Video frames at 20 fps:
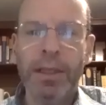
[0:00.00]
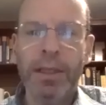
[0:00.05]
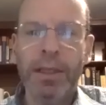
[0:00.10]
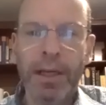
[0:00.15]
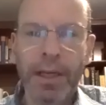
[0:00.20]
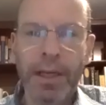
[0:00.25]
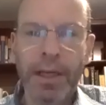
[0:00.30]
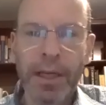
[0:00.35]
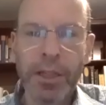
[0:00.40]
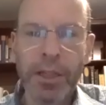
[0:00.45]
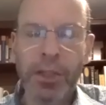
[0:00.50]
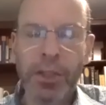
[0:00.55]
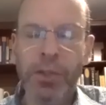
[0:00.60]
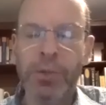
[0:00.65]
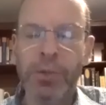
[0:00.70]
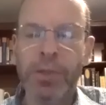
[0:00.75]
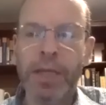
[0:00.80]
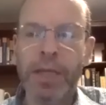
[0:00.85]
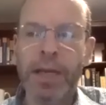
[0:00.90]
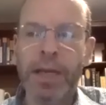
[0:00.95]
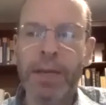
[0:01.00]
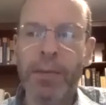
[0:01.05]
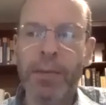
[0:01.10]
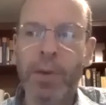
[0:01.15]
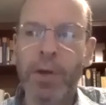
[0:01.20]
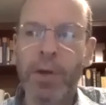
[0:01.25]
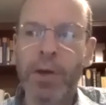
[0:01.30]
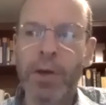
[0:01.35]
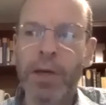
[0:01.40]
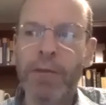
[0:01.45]
issues. And I'm
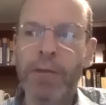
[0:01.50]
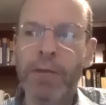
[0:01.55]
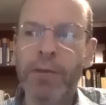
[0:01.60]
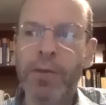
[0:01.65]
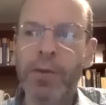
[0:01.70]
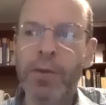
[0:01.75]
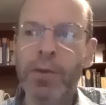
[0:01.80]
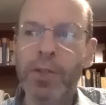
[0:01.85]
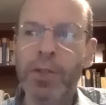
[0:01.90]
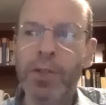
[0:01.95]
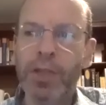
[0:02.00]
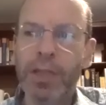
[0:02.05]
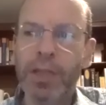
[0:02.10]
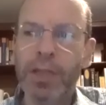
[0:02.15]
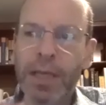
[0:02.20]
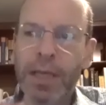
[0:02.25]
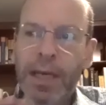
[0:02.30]
wondering if you could just